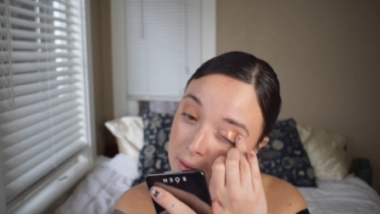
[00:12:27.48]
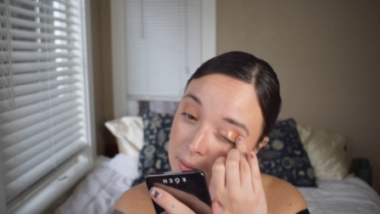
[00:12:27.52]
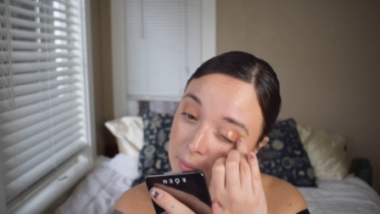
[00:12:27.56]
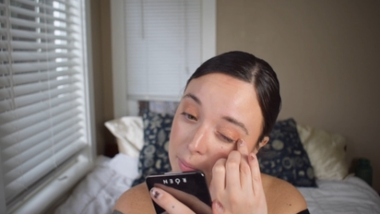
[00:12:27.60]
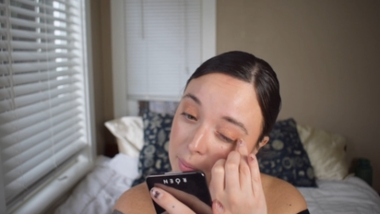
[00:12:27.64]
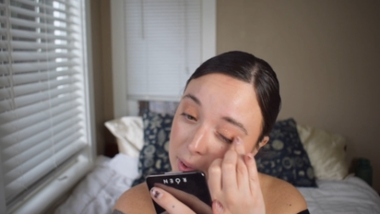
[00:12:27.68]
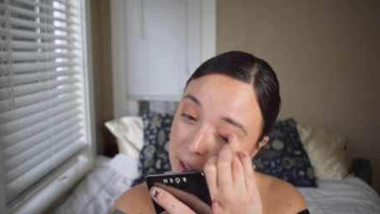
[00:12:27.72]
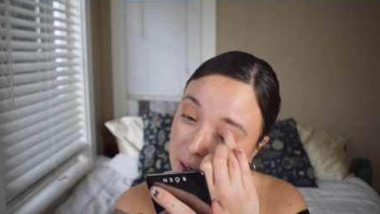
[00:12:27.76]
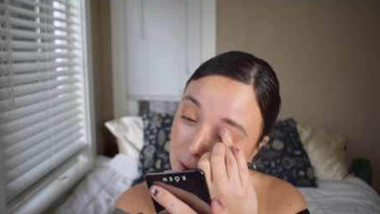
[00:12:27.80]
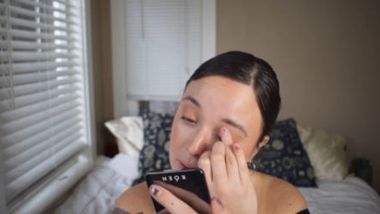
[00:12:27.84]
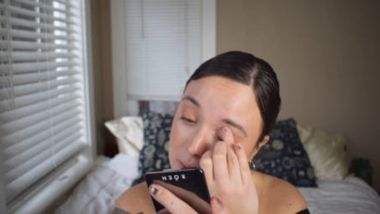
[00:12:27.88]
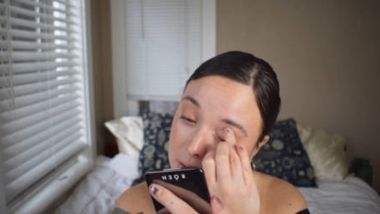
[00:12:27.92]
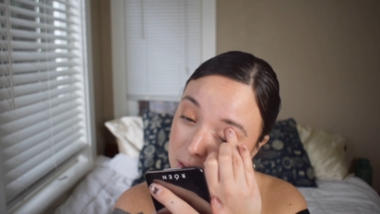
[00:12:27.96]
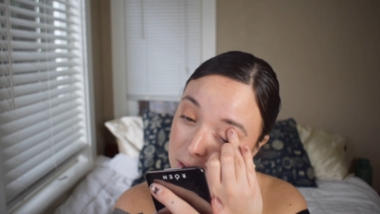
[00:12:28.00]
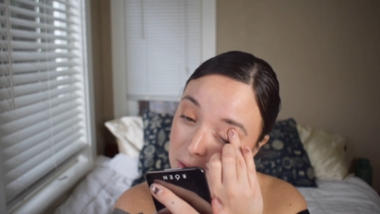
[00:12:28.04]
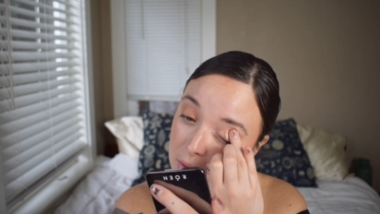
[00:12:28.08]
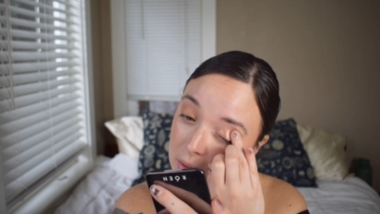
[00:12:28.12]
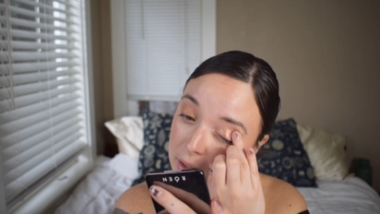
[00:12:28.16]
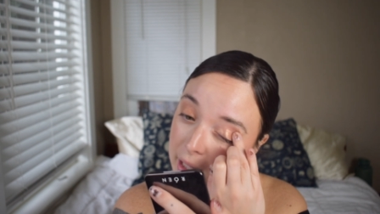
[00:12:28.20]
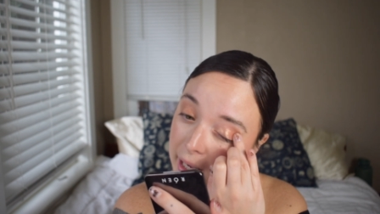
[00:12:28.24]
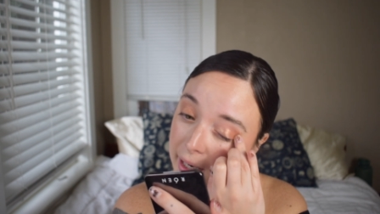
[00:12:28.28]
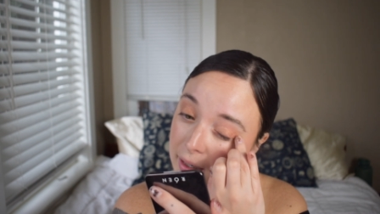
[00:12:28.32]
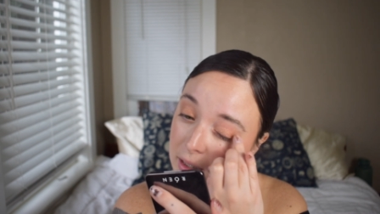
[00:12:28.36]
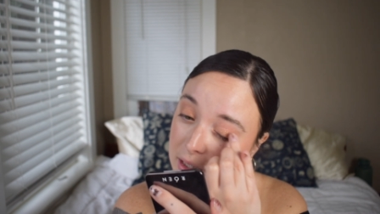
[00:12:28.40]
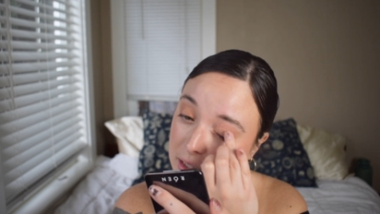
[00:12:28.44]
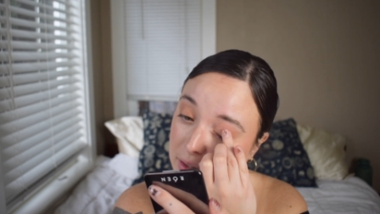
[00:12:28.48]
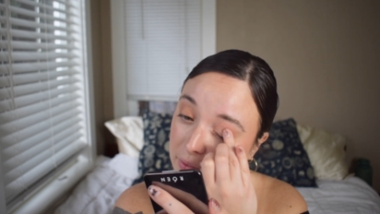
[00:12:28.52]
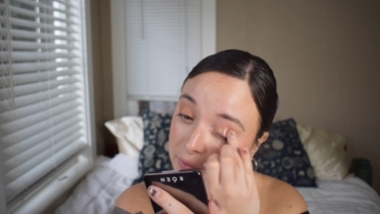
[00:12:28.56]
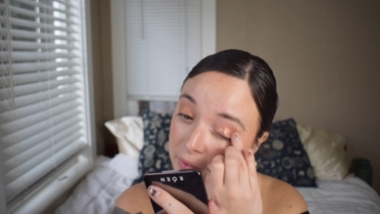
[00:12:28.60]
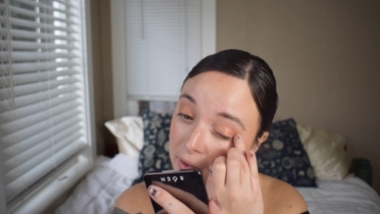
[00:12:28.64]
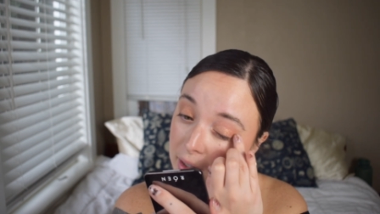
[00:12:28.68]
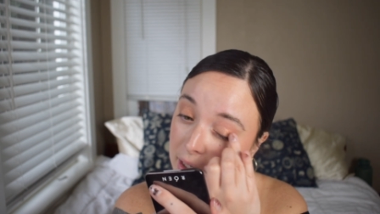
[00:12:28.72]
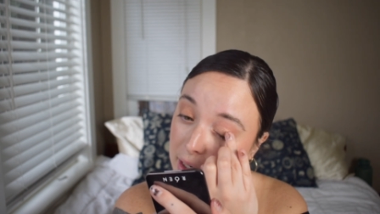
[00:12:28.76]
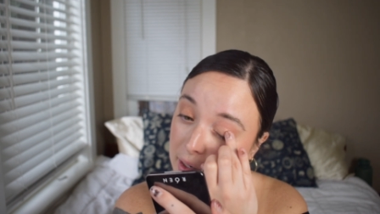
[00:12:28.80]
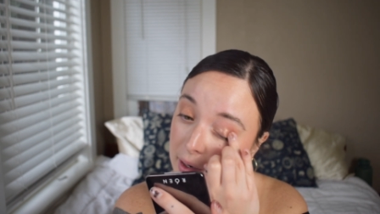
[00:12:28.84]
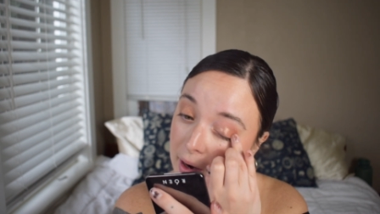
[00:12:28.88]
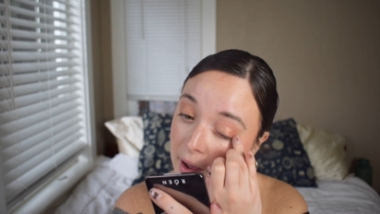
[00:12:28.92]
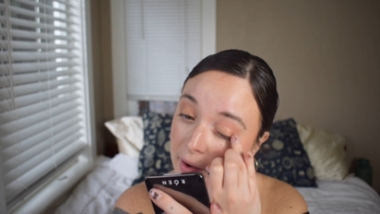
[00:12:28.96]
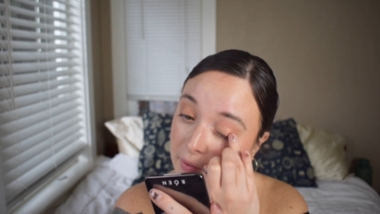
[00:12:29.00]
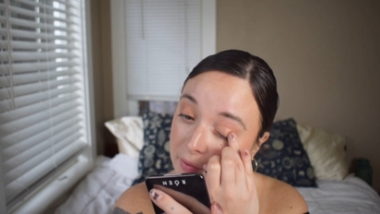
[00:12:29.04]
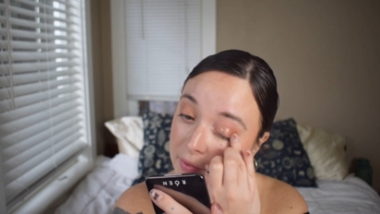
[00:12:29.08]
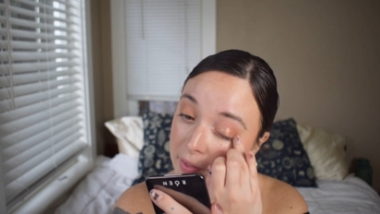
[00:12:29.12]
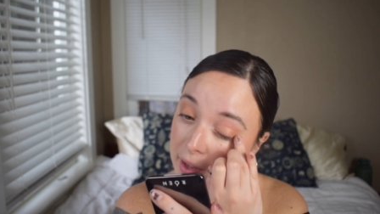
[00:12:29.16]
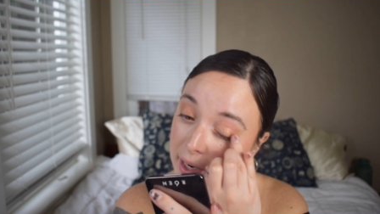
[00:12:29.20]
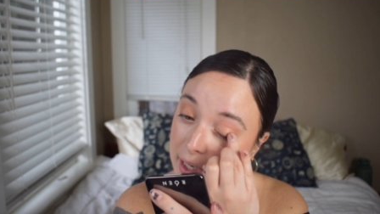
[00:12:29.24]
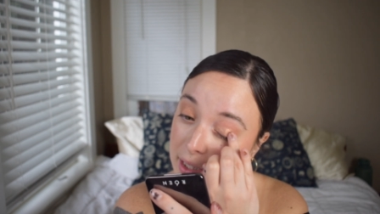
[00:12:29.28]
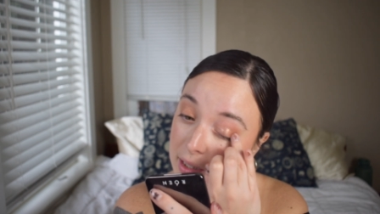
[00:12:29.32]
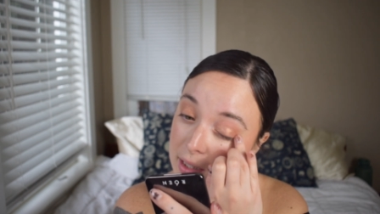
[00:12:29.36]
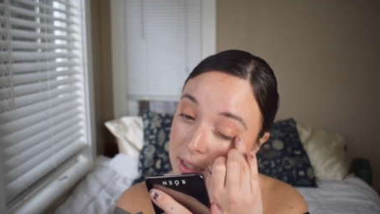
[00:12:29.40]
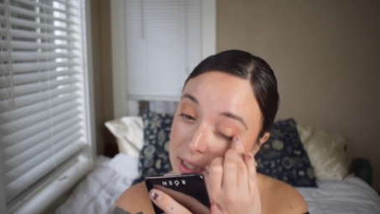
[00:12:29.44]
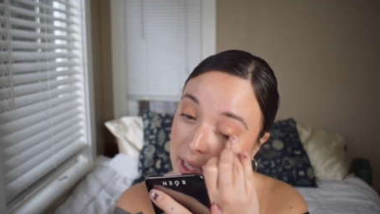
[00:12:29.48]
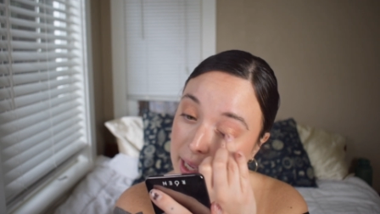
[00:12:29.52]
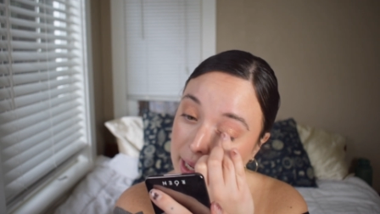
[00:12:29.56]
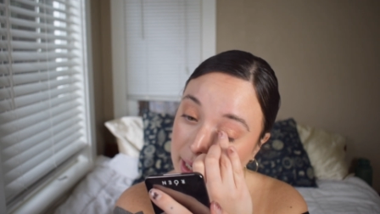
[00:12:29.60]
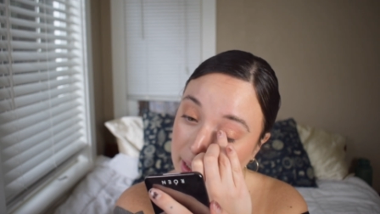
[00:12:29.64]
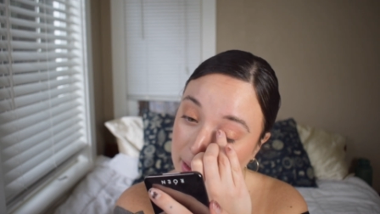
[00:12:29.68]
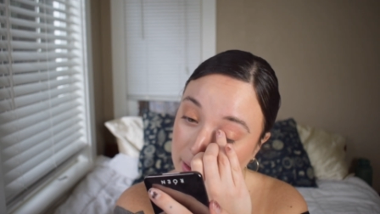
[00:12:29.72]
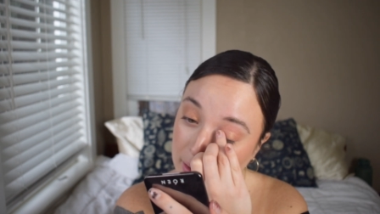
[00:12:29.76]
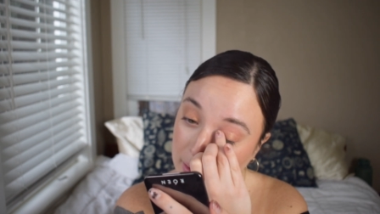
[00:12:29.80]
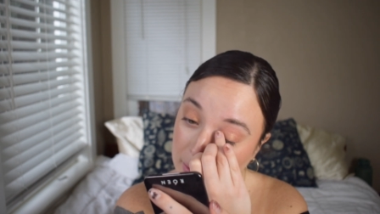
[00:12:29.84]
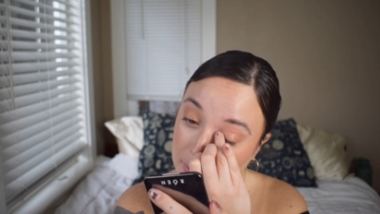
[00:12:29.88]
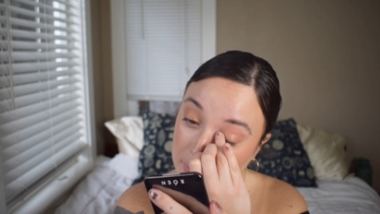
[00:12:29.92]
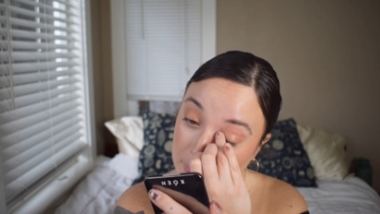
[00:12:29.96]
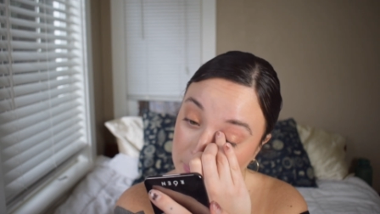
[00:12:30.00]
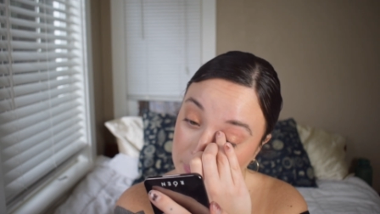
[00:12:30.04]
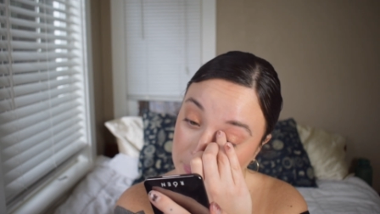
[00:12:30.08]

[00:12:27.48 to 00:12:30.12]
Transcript: But also like different enough that it's like